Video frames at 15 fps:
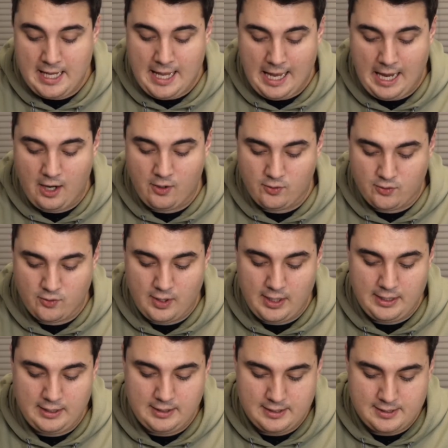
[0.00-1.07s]
how
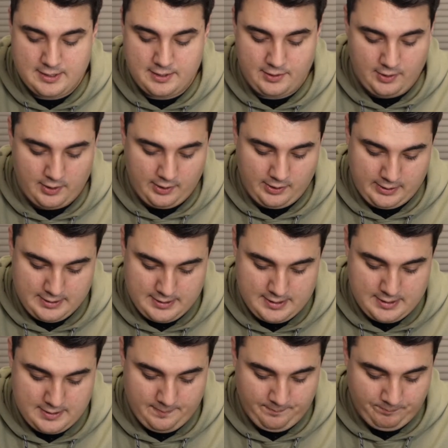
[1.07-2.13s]
great is the
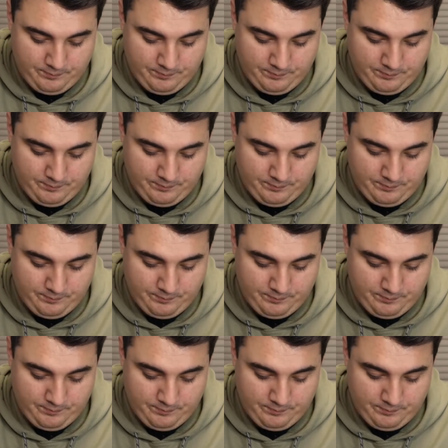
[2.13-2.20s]
darkness?